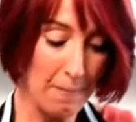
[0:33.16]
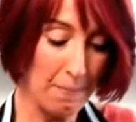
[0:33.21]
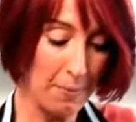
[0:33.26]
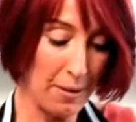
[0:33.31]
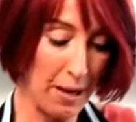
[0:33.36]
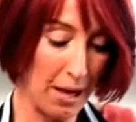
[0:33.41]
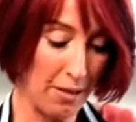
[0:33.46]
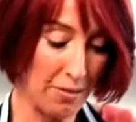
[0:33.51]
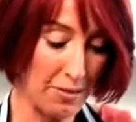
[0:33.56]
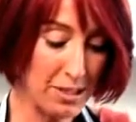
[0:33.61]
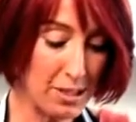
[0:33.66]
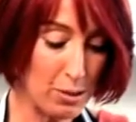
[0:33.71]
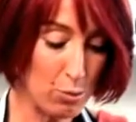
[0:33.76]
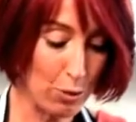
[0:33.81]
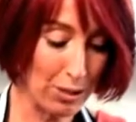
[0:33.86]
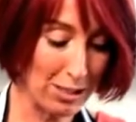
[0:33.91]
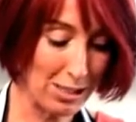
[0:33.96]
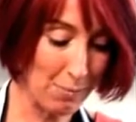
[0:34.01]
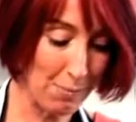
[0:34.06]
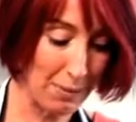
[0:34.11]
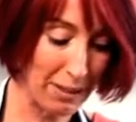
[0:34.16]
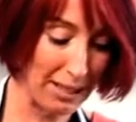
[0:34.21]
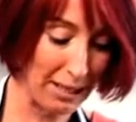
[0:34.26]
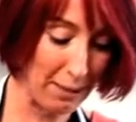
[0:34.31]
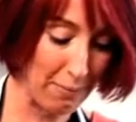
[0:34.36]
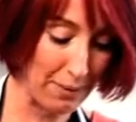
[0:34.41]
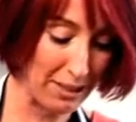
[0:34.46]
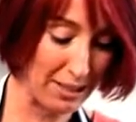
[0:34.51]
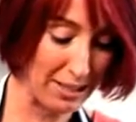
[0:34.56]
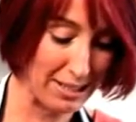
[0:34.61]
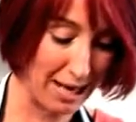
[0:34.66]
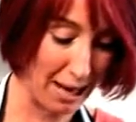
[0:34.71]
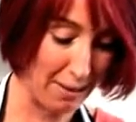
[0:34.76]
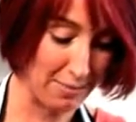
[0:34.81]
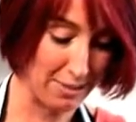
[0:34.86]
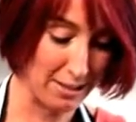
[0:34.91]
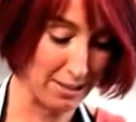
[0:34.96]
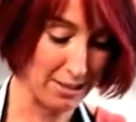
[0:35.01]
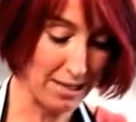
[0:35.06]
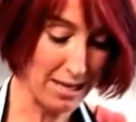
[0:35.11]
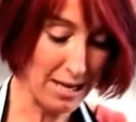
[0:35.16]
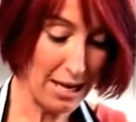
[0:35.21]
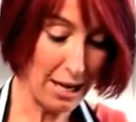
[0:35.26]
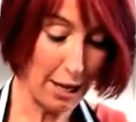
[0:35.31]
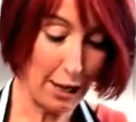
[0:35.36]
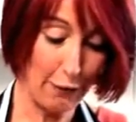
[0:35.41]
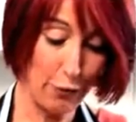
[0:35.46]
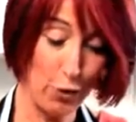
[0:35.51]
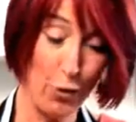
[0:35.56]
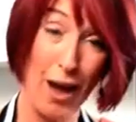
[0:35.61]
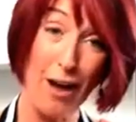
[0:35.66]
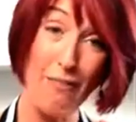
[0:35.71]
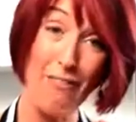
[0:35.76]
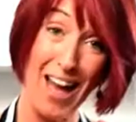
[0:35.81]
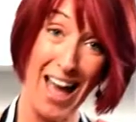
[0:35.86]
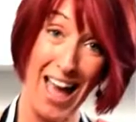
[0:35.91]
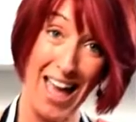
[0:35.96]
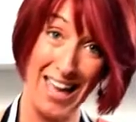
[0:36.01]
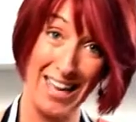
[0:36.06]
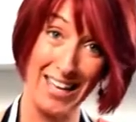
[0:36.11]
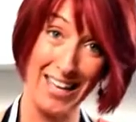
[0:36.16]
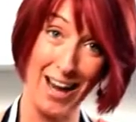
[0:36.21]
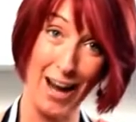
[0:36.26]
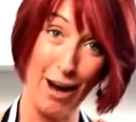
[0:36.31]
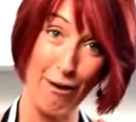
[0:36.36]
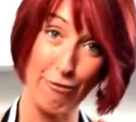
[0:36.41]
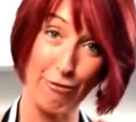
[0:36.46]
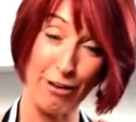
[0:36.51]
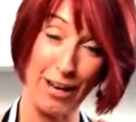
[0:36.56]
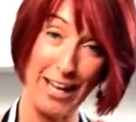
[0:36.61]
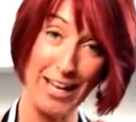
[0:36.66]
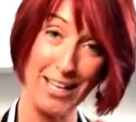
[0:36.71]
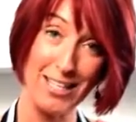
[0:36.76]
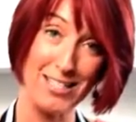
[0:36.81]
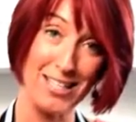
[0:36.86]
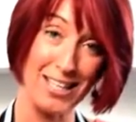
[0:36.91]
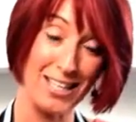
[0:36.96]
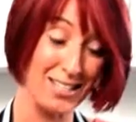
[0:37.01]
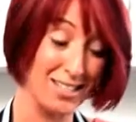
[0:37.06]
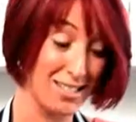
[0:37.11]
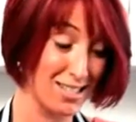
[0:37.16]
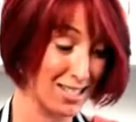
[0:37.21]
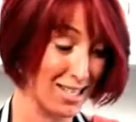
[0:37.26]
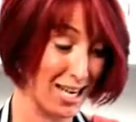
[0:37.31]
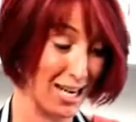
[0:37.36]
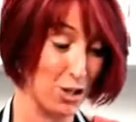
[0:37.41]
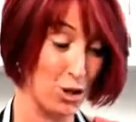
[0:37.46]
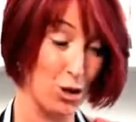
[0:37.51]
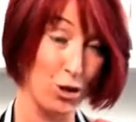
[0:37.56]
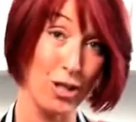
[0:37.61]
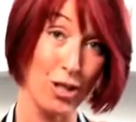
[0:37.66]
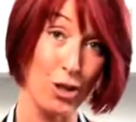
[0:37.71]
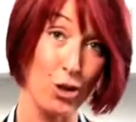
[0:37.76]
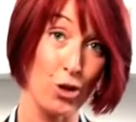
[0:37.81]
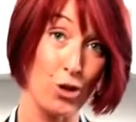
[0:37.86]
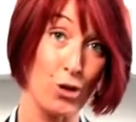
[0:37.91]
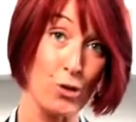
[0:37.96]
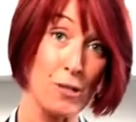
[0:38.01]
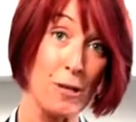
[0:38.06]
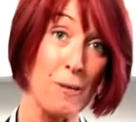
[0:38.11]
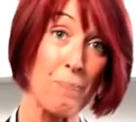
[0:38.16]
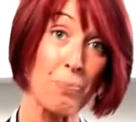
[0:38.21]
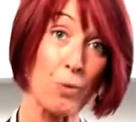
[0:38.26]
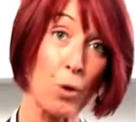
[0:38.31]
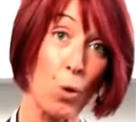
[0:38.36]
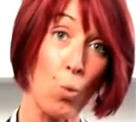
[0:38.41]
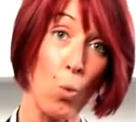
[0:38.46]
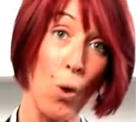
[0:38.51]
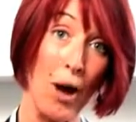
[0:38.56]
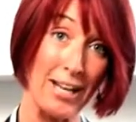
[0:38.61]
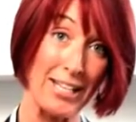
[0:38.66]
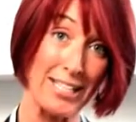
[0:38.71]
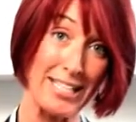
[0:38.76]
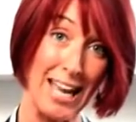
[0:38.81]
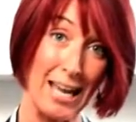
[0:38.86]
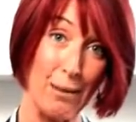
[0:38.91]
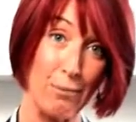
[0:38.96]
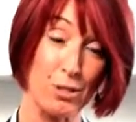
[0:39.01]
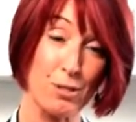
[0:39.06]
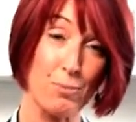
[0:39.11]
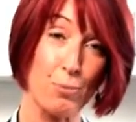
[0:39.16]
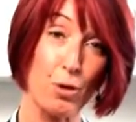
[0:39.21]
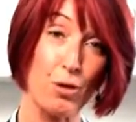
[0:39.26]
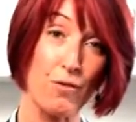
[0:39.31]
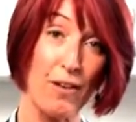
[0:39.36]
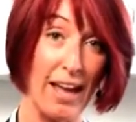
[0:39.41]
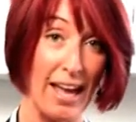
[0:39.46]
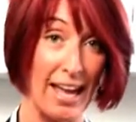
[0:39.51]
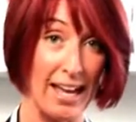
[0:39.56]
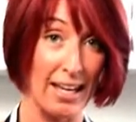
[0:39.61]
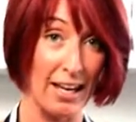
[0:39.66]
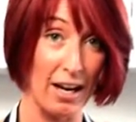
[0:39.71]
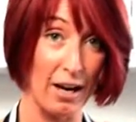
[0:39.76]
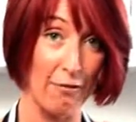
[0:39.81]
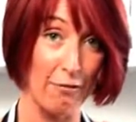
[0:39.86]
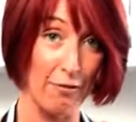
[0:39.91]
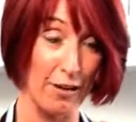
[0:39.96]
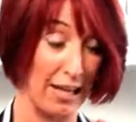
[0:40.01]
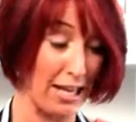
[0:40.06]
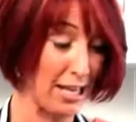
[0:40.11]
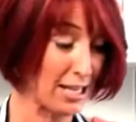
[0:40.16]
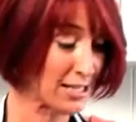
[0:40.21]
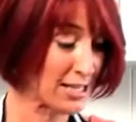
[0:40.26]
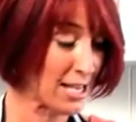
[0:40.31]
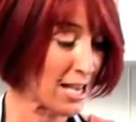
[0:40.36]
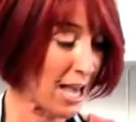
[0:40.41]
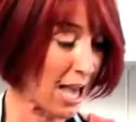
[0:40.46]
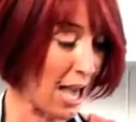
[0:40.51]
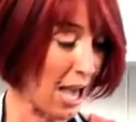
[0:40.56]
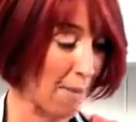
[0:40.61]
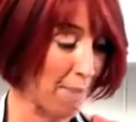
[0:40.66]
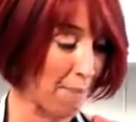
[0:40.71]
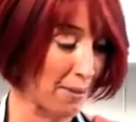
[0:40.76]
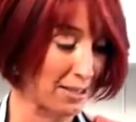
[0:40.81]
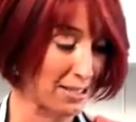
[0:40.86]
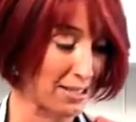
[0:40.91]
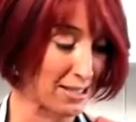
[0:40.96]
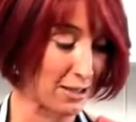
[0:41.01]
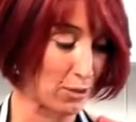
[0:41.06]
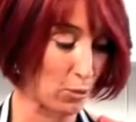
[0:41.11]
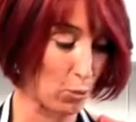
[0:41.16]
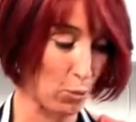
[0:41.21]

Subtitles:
Now this recipe can be adapted. If you have agar flakes, instead you can use 1 tablespoon of agar flakes and mix it